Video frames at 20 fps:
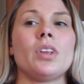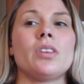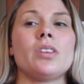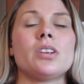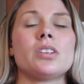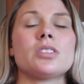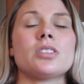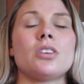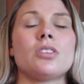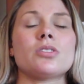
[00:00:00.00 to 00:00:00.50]

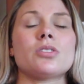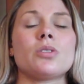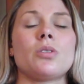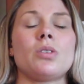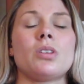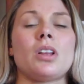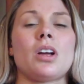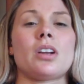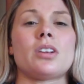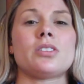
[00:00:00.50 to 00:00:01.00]
there's also
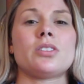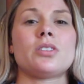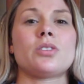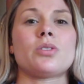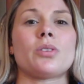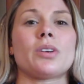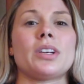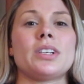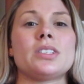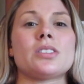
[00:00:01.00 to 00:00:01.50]
a lot of
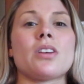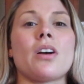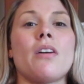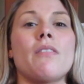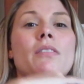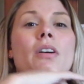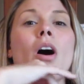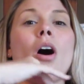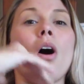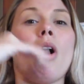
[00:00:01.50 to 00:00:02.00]
stories
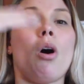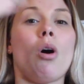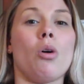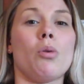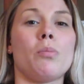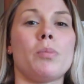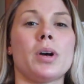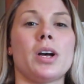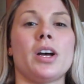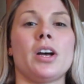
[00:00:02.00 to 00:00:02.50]
of
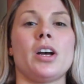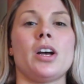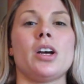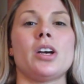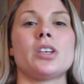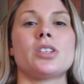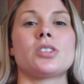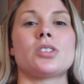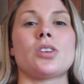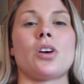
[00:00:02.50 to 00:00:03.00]
hope.
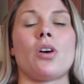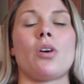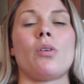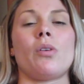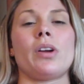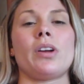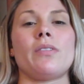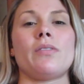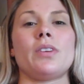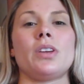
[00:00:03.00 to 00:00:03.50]

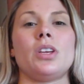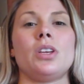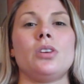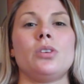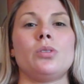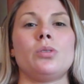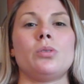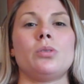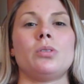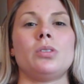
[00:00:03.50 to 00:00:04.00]
So if
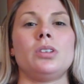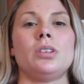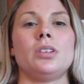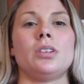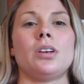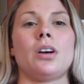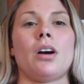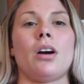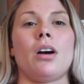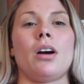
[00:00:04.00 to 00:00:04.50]
you
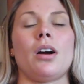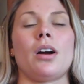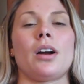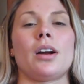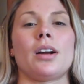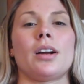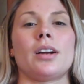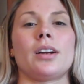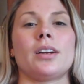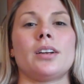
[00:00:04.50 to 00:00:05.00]

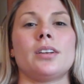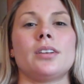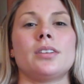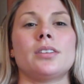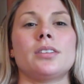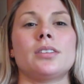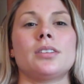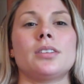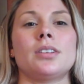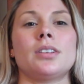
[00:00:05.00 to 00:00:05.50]
are
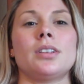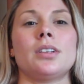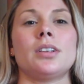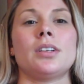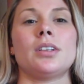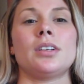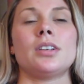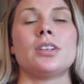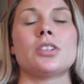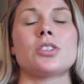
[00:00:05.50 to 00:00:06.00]

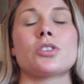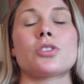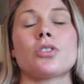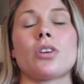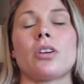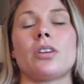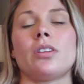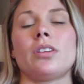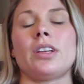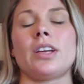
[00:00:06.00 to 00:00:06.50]

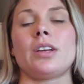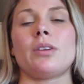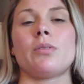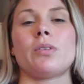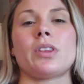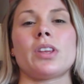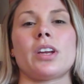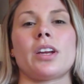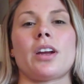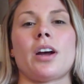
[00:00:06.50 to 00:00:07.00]
struggling
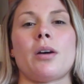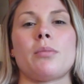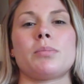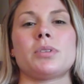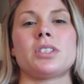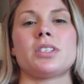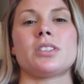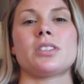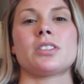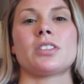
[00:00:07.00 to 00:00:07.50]
with
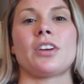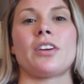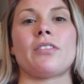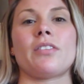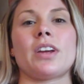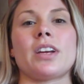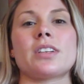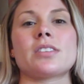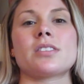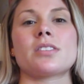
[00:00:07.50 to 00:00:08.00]
incompetent
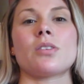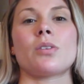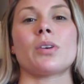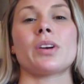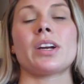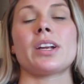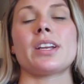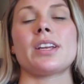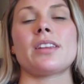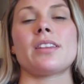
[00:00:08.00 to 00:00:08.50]
cervix
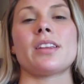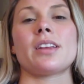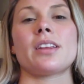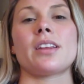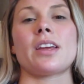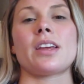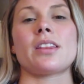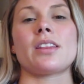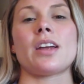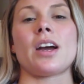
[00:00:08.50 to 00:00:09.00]
or anything
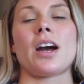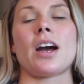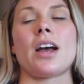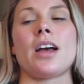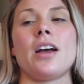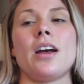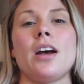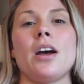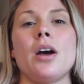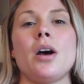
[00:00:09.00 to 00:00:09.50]
like
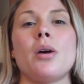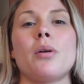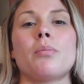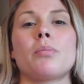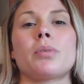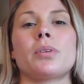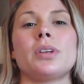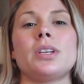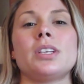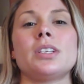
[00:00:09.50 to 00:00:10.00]
that,
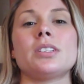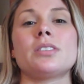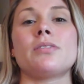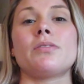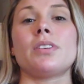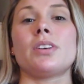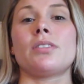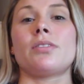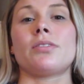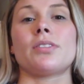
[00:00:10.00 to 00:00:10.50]
please
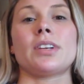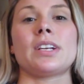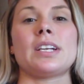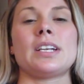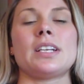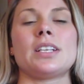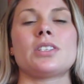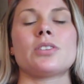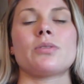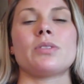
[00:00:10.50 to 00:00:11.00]
feel
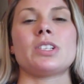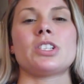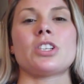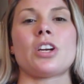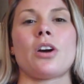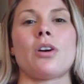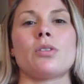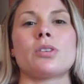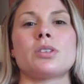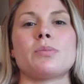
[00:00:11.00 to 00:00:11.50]
free to reach
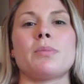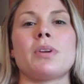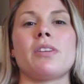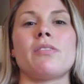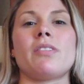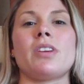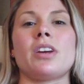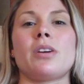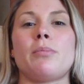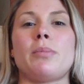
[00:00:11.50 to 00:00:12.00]
out to
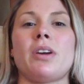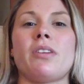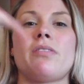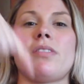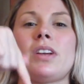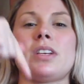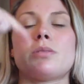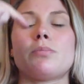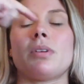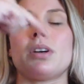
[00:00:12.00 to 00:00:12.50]
me via my
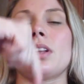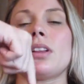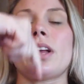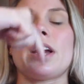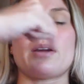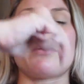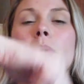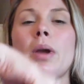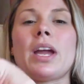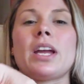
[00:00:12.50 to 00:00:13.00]
Facebook
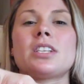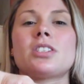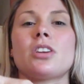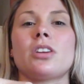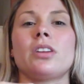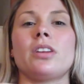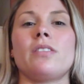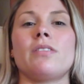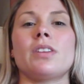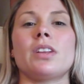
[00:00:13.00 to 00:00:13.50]
like page.
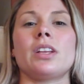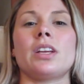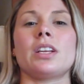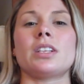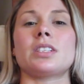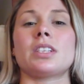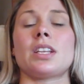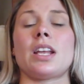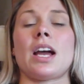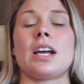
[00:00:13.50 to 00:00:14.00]
I'll leave the
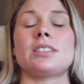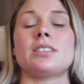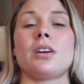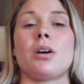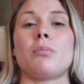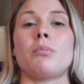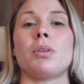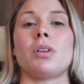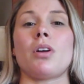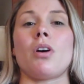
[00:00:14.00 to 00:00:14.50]
link to that
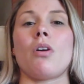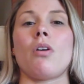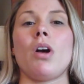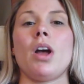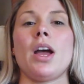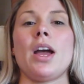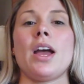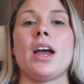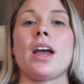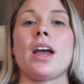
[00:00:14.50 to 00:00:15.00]
down below,
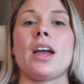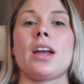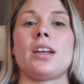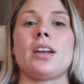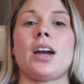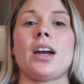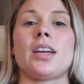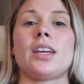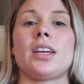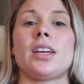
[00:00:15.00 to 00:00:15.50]

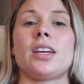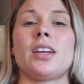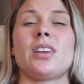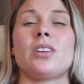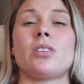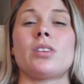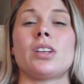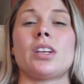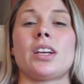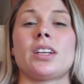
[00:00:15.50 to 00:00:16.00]
and I can
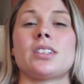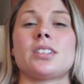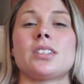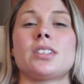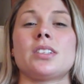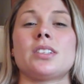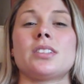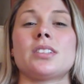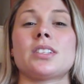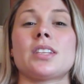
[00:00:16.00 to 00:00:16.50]
get you
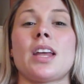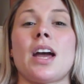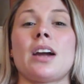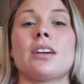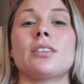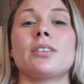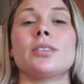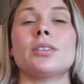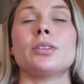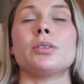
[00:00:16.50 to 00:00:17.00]
connected into
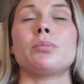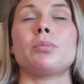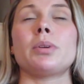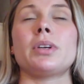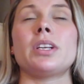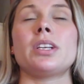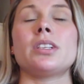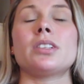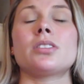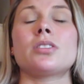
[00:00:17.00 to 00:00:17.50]
that group.
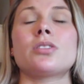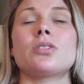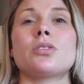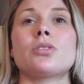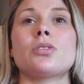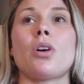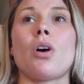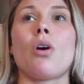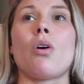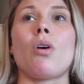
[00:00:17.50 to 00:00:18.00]
It is
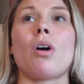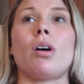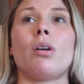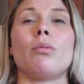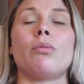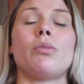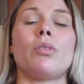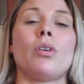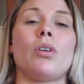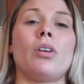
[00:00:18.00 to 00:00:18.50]
so
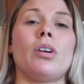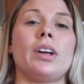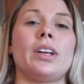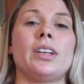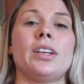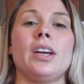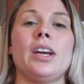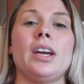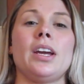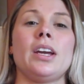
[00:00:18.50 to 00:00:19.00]
helpful,
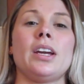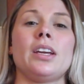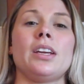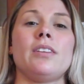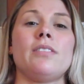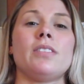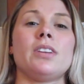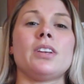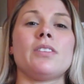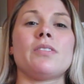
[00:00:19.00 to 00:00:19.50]
and
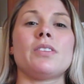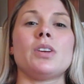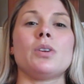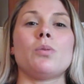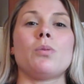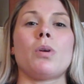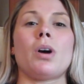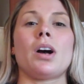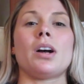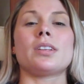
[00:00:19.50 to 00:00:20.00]
even if
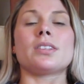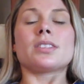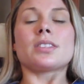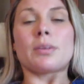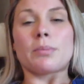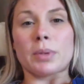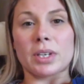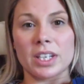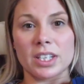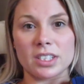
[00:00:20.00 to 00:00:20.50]
you want
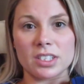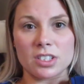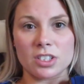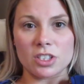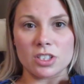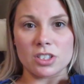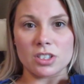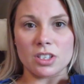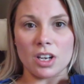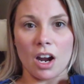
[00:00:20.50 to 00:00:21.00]
somebody to
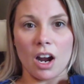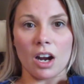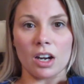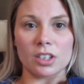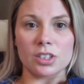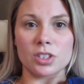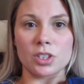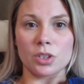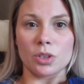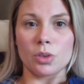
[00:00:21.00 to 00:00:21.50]
just
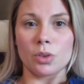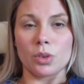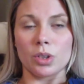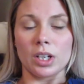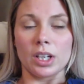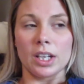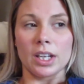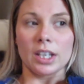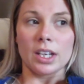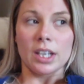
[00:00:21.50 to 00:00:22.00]
talk to
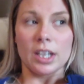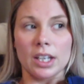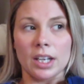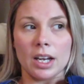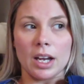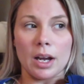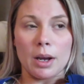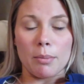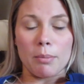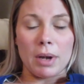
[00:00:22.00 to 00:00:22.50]

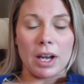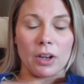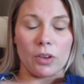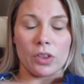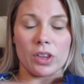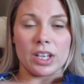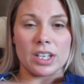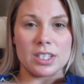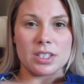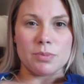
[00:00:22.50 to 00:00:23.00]

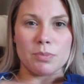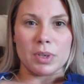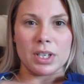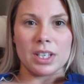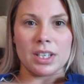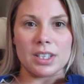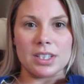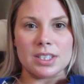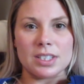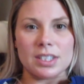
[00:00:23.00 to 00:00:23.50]
about this,
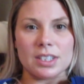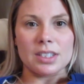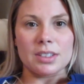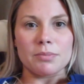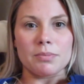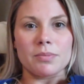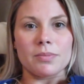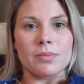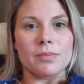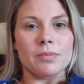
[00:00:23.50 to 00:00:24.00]
because,
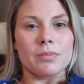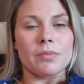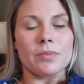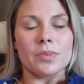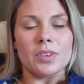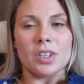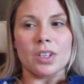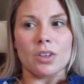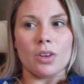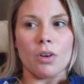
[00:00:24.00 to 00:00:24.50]

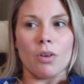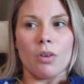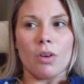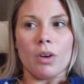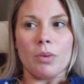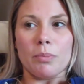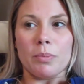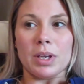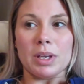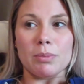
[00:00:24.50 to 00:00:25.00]
you
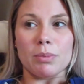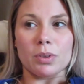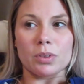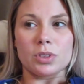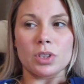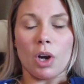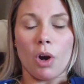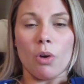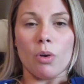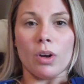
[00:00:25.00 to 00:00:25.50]
know, people
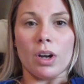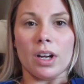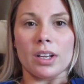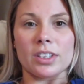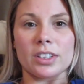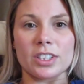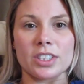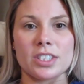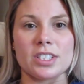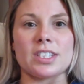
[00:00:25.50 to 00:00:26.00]
don't
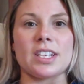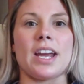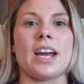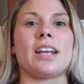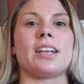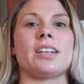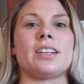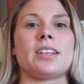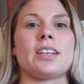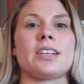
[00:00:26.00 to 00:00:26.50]

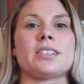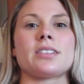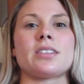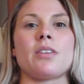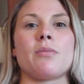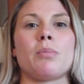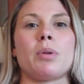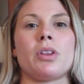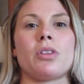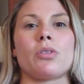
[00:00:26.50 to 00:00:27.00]
understand unless
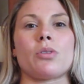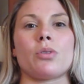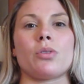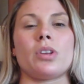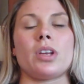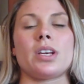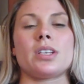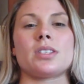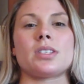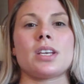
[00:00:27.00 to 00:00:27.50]
they've been through
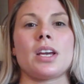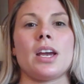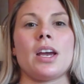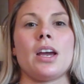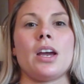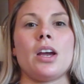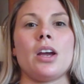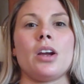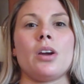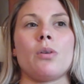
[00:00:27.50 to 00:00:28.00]
this.
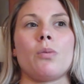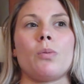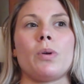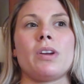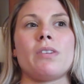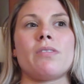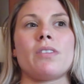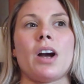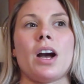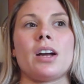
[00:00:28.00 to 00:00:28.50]

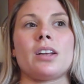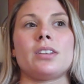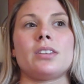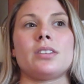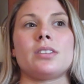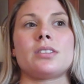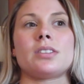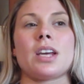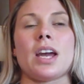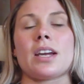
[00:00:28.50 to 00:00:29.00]
We've
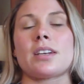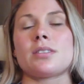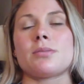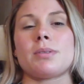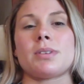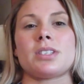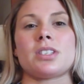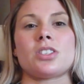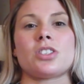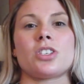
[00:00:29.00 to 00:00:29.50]
gotten
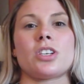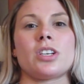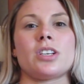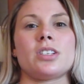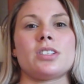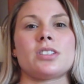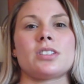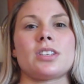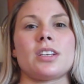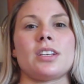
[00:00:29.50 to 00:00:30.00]
text
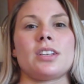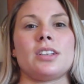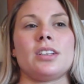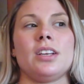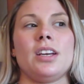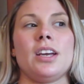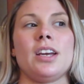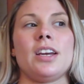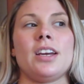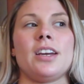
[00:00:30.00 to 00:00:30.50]
messages and